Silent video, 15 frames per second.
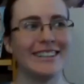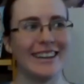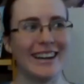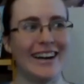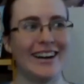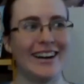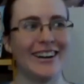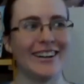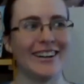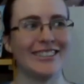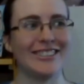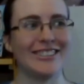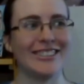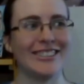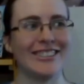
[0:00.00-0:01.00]

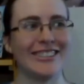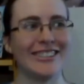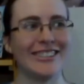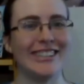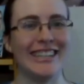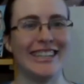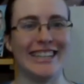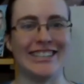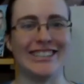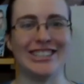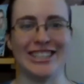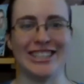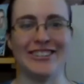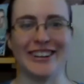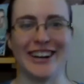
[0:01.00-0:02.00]
character in
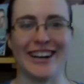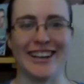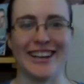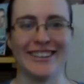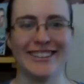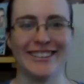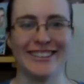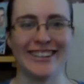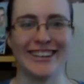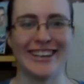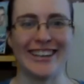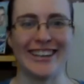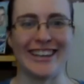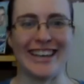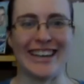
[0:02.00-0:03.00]
She-Ra
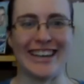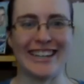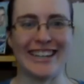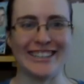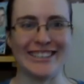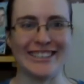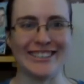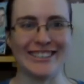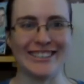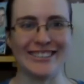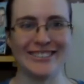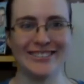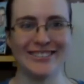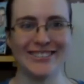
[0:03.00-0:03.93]
like is just